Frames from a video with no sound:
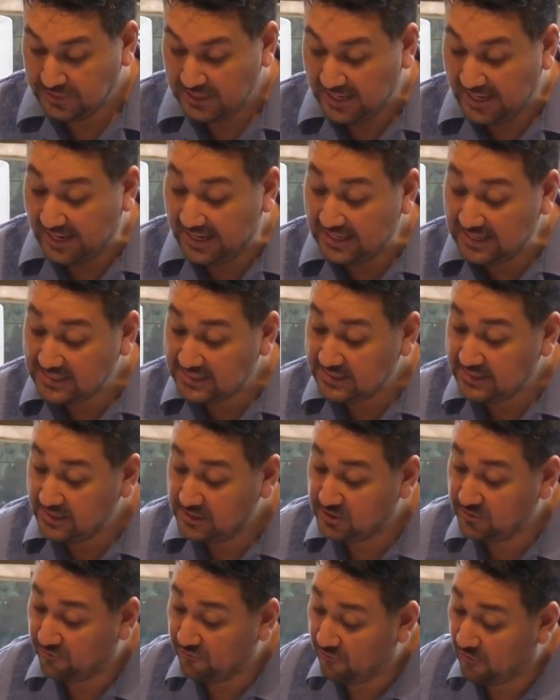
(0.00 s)
And listening
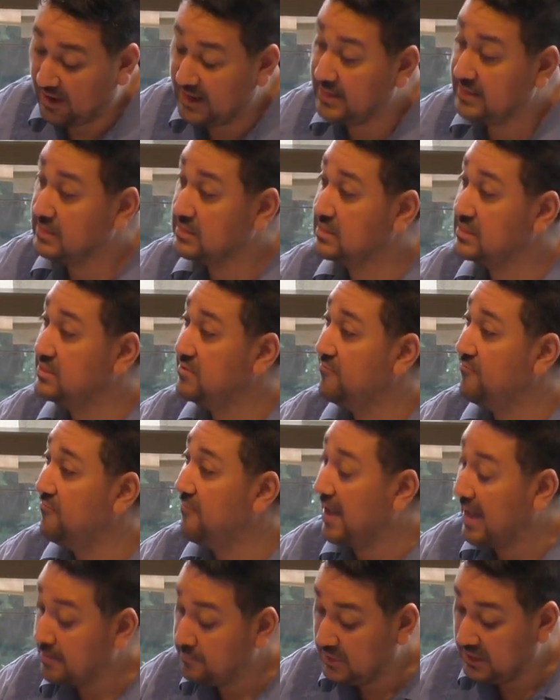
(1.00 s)
to friends,
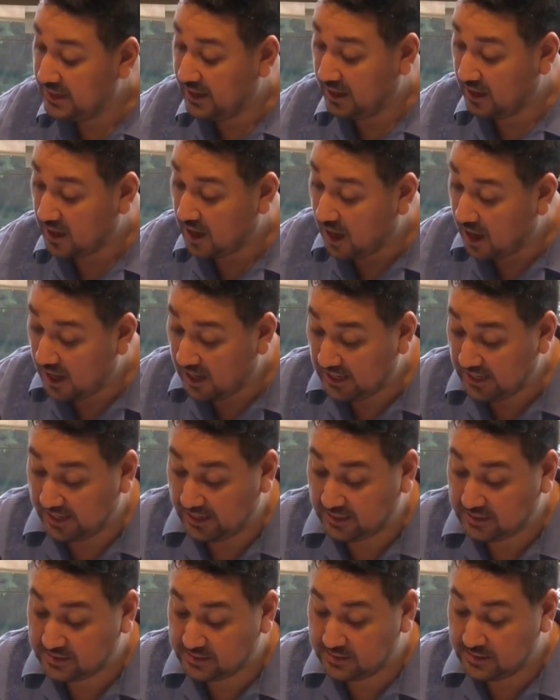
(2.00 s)
family, and
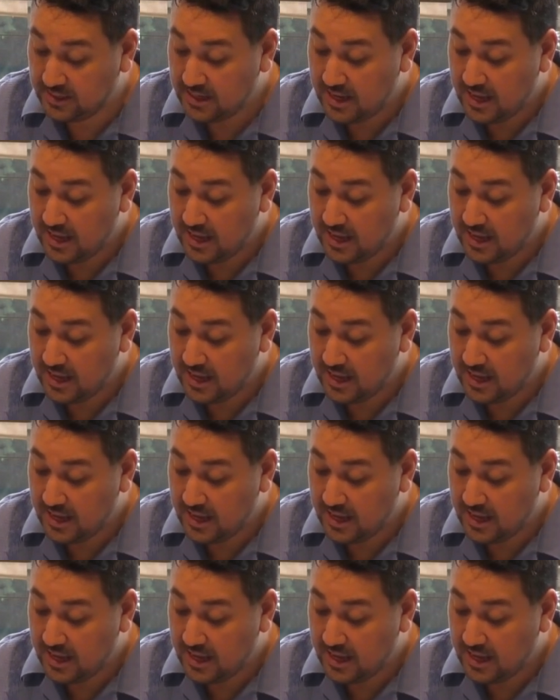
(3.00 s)
colleagues,